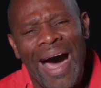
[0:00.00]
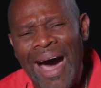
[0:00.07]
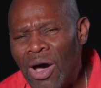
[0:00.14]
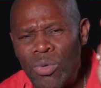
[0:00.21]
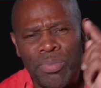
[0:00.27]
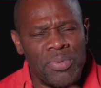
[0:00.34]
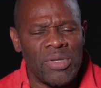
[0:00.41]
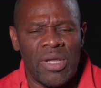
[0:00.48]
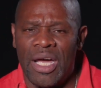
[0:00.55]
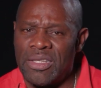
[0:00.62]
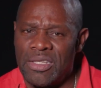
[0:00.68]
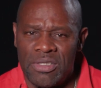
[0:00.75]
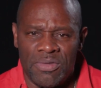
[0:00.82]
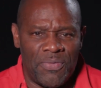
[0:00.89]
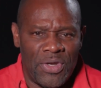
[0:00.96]
I hope you
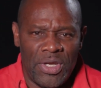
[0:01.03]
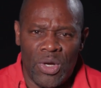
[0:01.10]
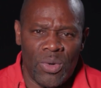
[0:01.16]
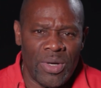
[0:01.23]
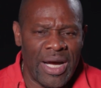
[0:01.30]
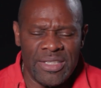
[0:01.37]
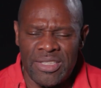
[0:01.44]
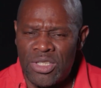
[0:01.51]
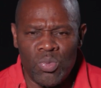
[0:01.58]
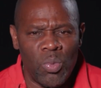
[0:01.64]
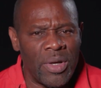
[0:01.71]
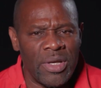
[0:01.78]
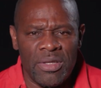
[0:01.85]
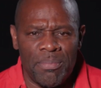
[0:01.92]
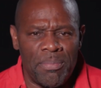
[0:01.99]
like this video, guys. It's
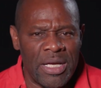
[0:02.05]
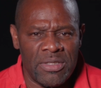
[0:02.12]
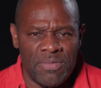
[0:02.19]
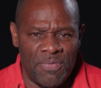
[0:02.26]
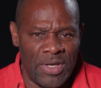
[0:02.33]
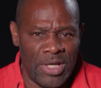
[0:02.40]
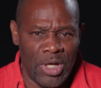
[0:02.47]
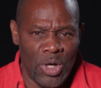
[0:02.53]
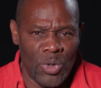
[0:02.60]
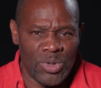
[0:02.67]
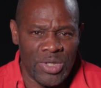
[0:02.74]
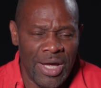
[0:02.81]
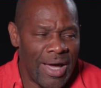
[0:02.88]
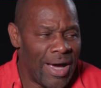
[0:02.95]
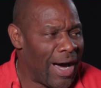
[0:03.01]
one of the best
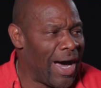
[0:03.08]
videos